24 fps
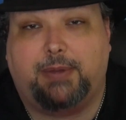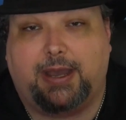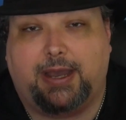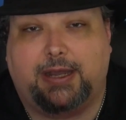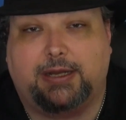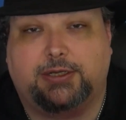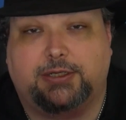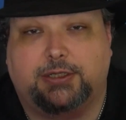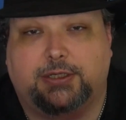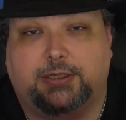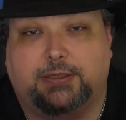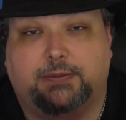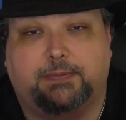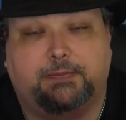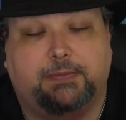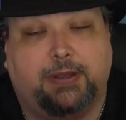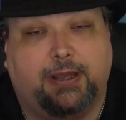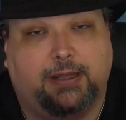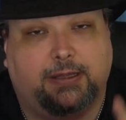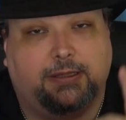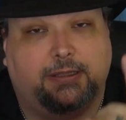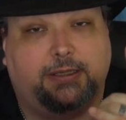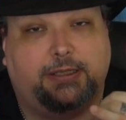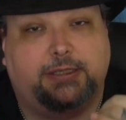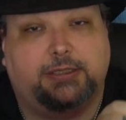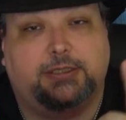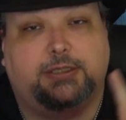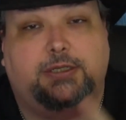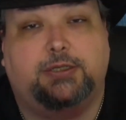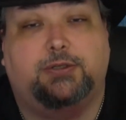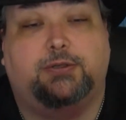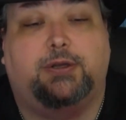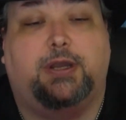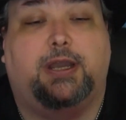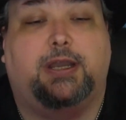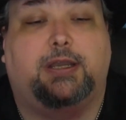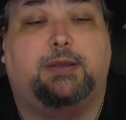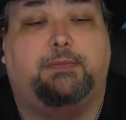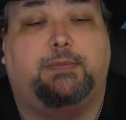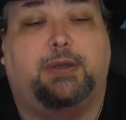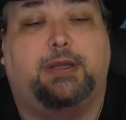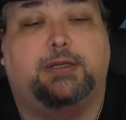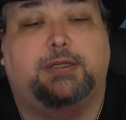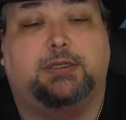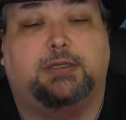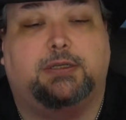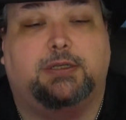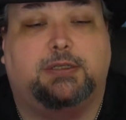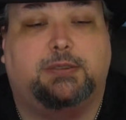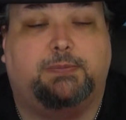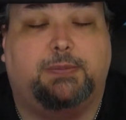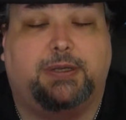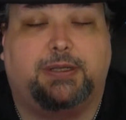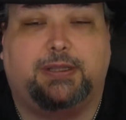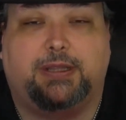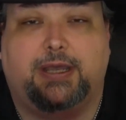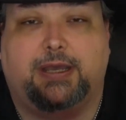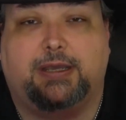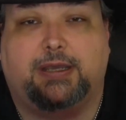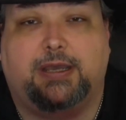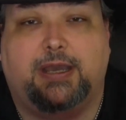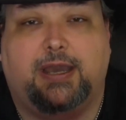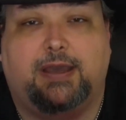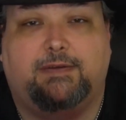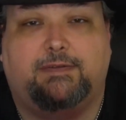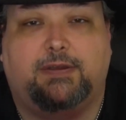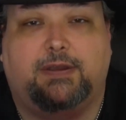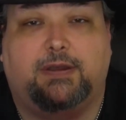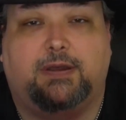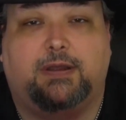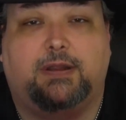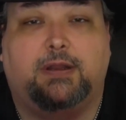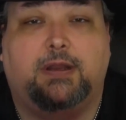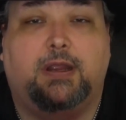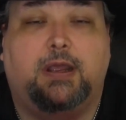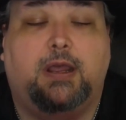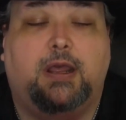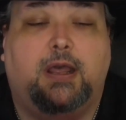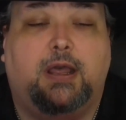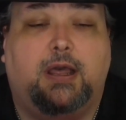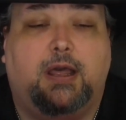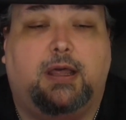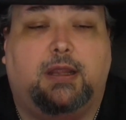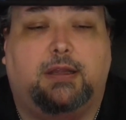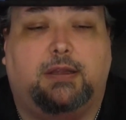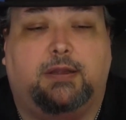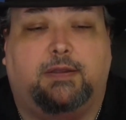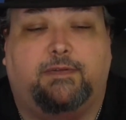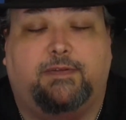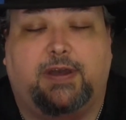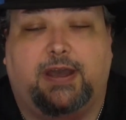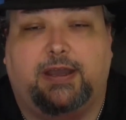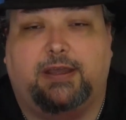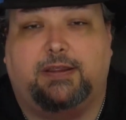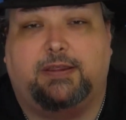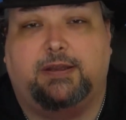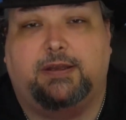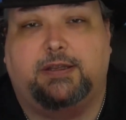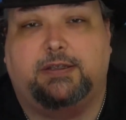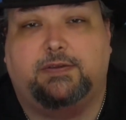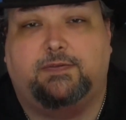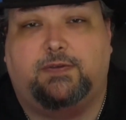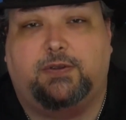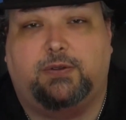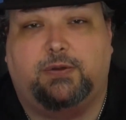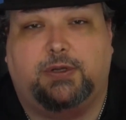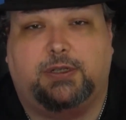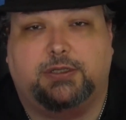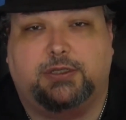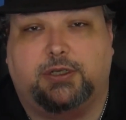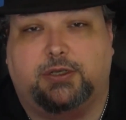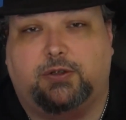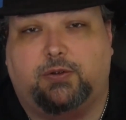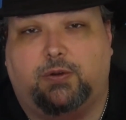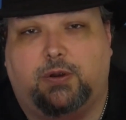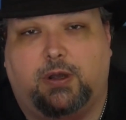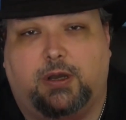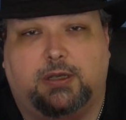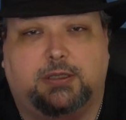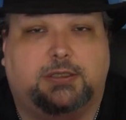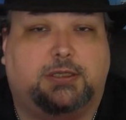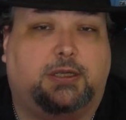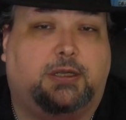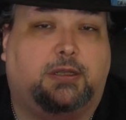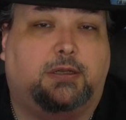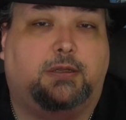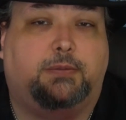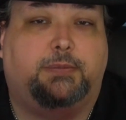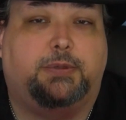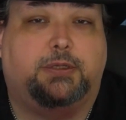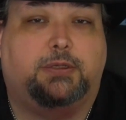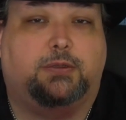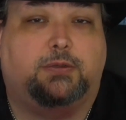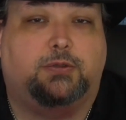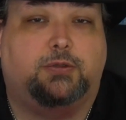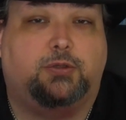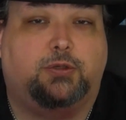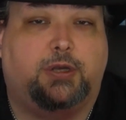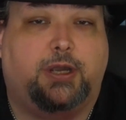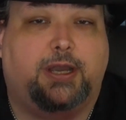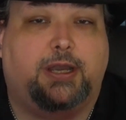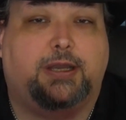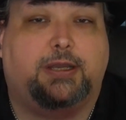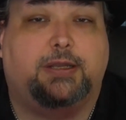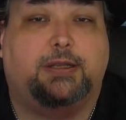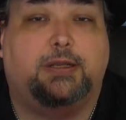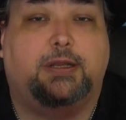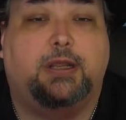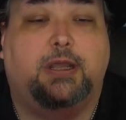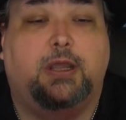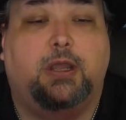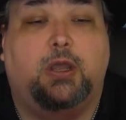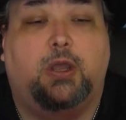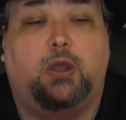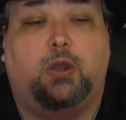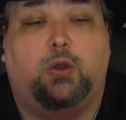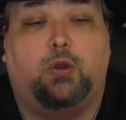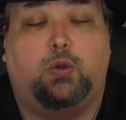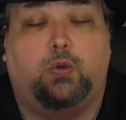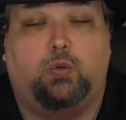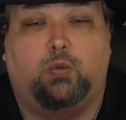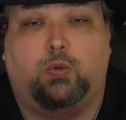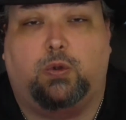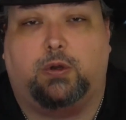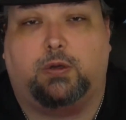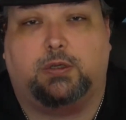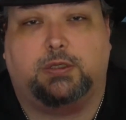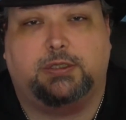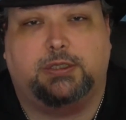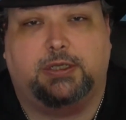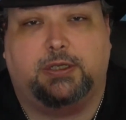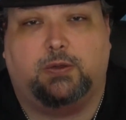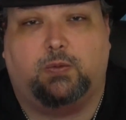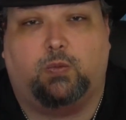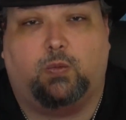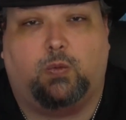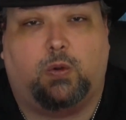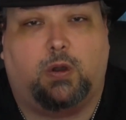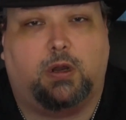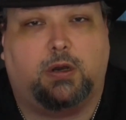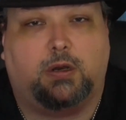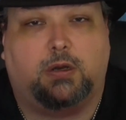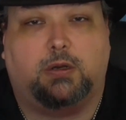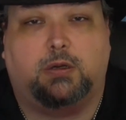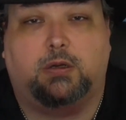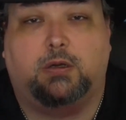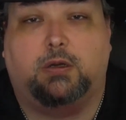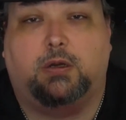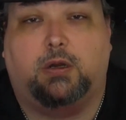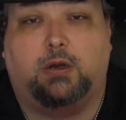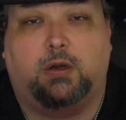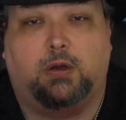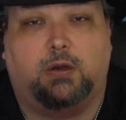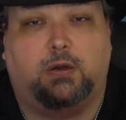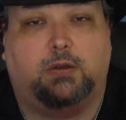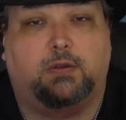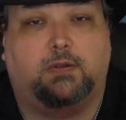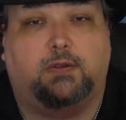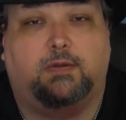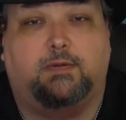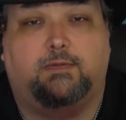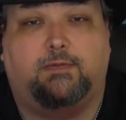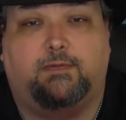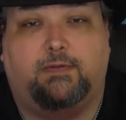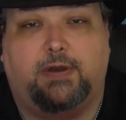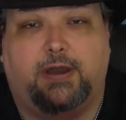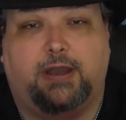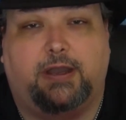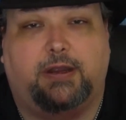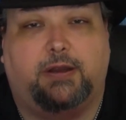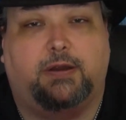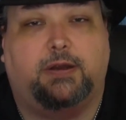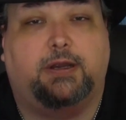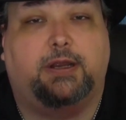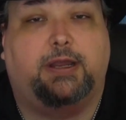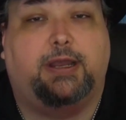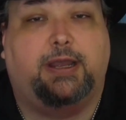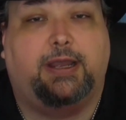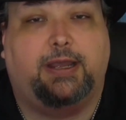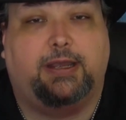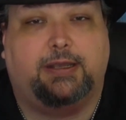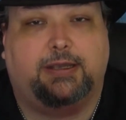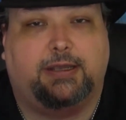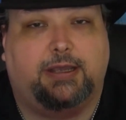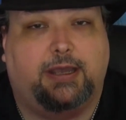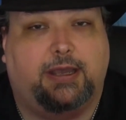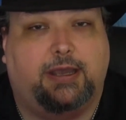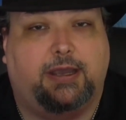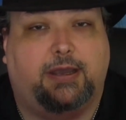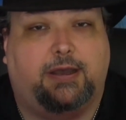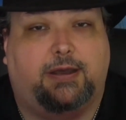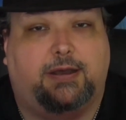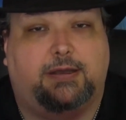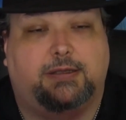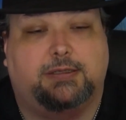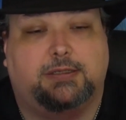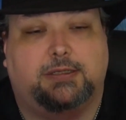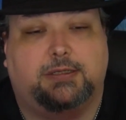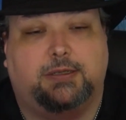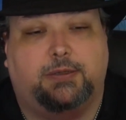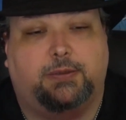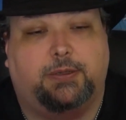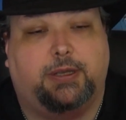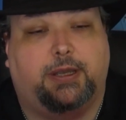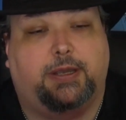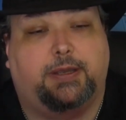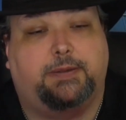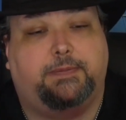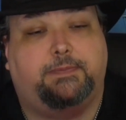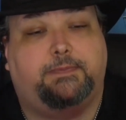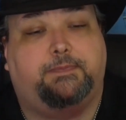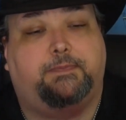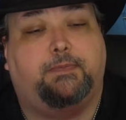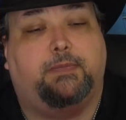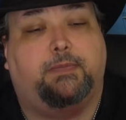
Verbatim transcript: magic, at least in dragon magic, let's make that caveat Leviathan is viewed as a cross elemental dragon who works in water, earth, fire, and chaos. Okay?